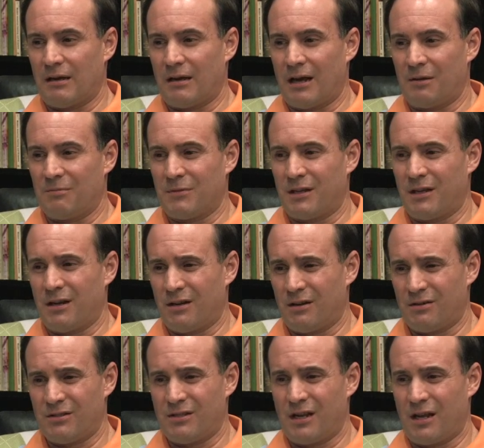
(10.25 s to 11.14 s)
I'm the
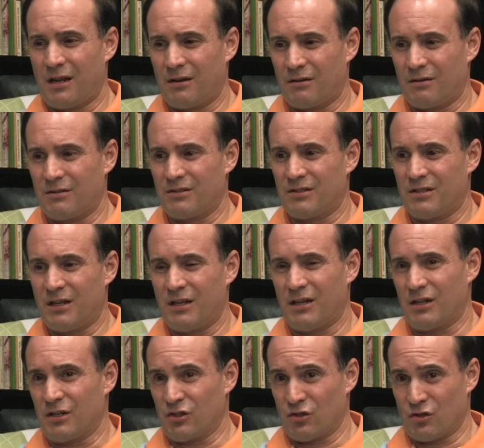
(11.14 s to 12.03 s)
caretaker and see
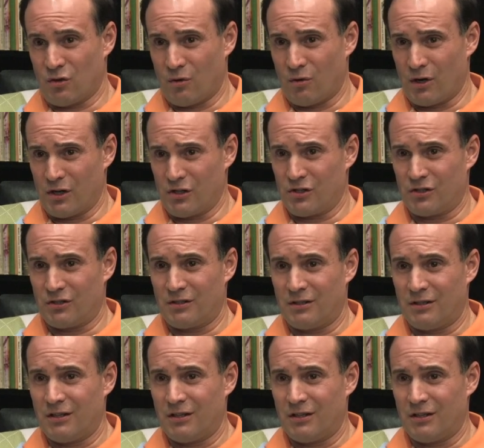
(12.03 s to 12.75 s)
it in storage.